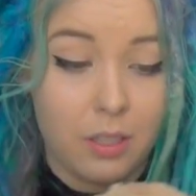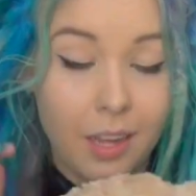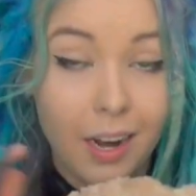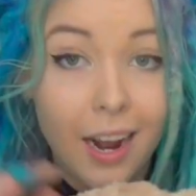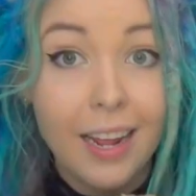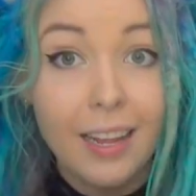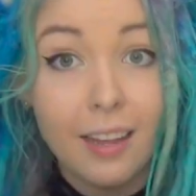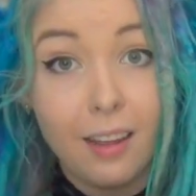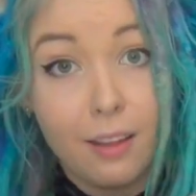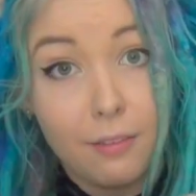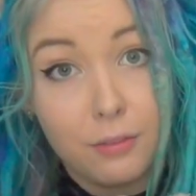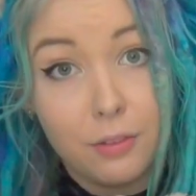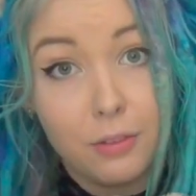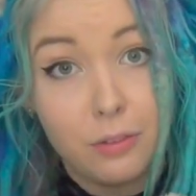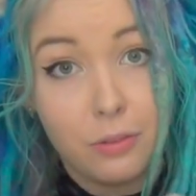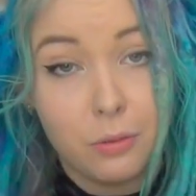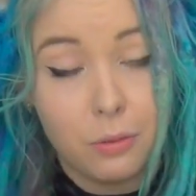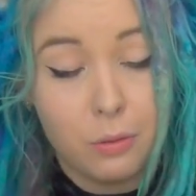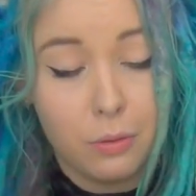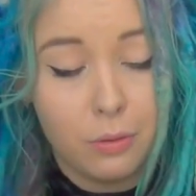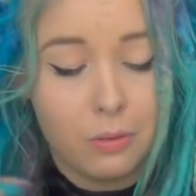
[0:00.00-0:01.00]
I loved
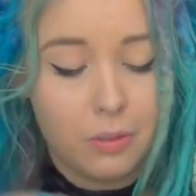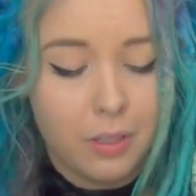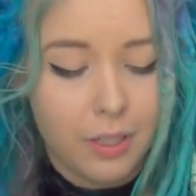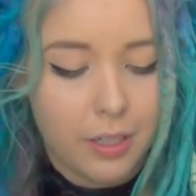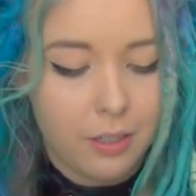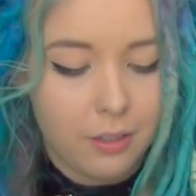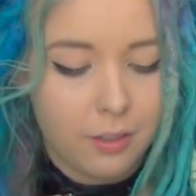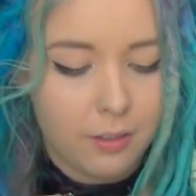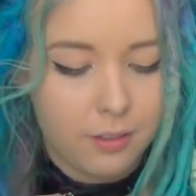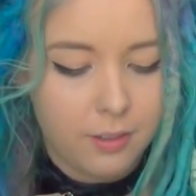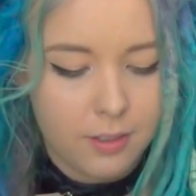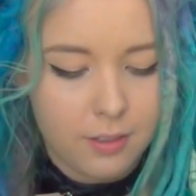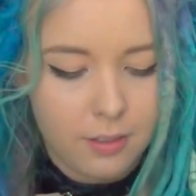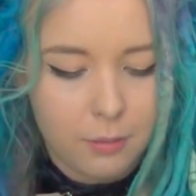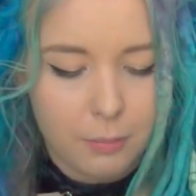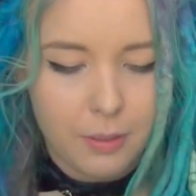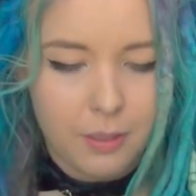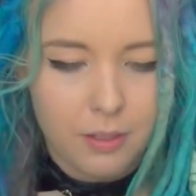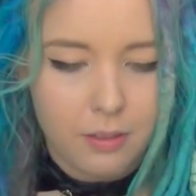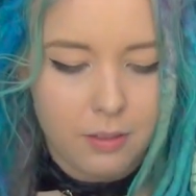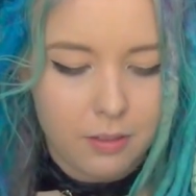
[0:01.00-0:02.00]
school. I know it's a
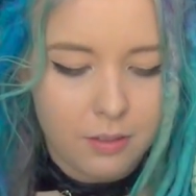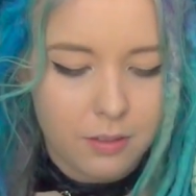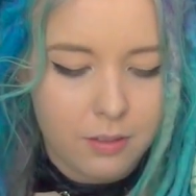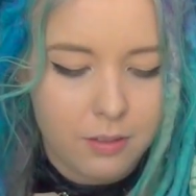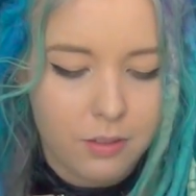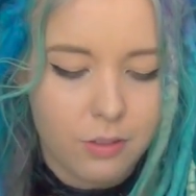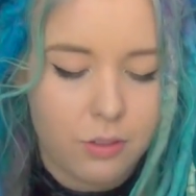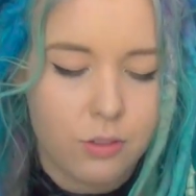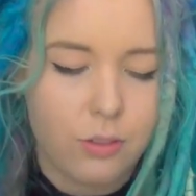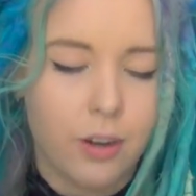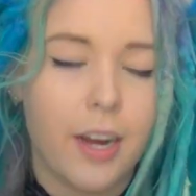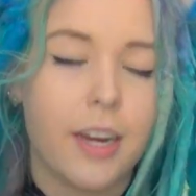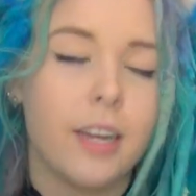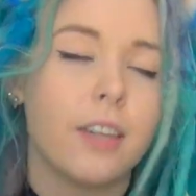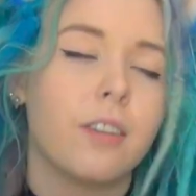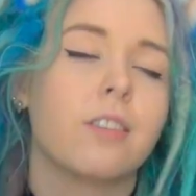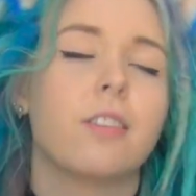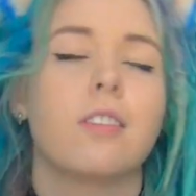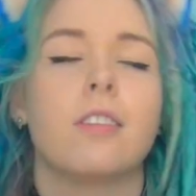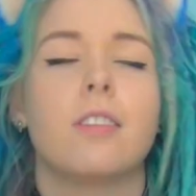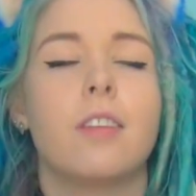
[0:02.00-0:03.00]
bit
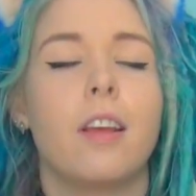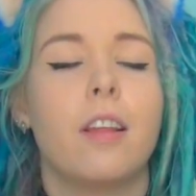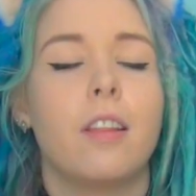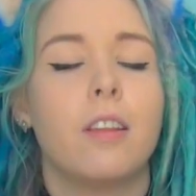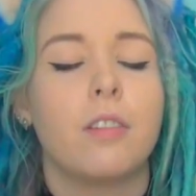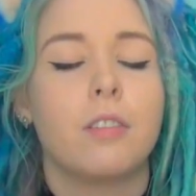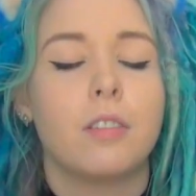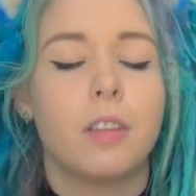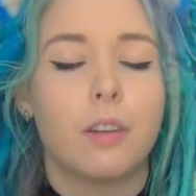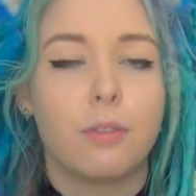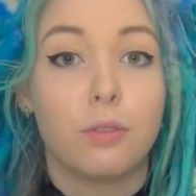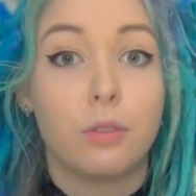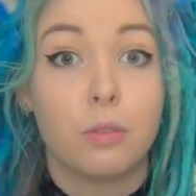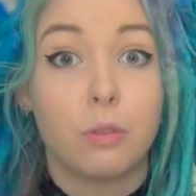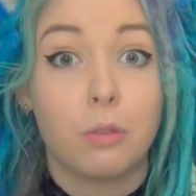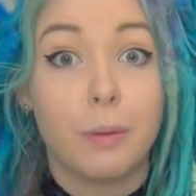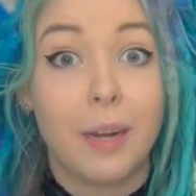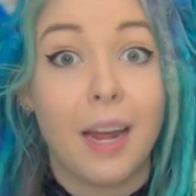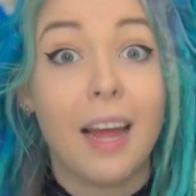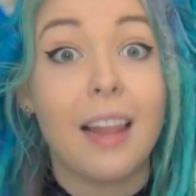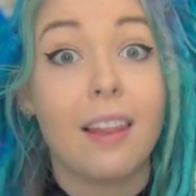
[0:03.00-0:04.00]
strange to say that you love
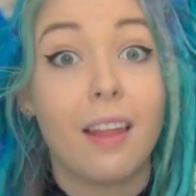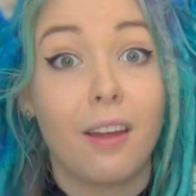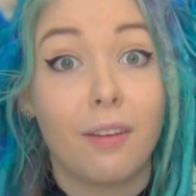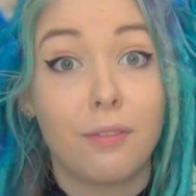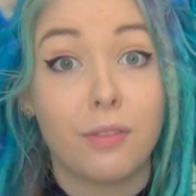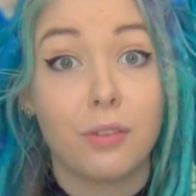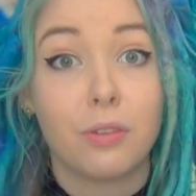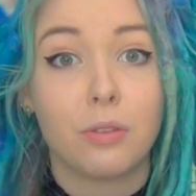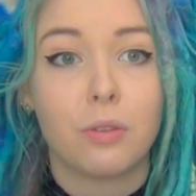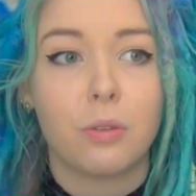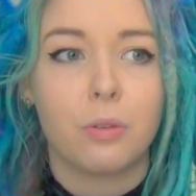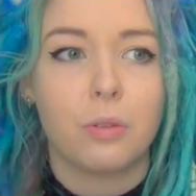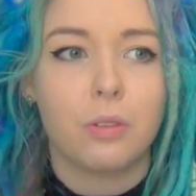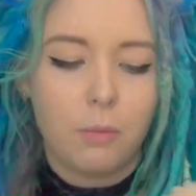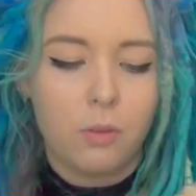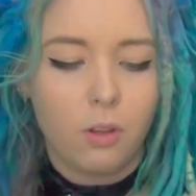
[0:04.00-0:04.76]
school, but I loved school.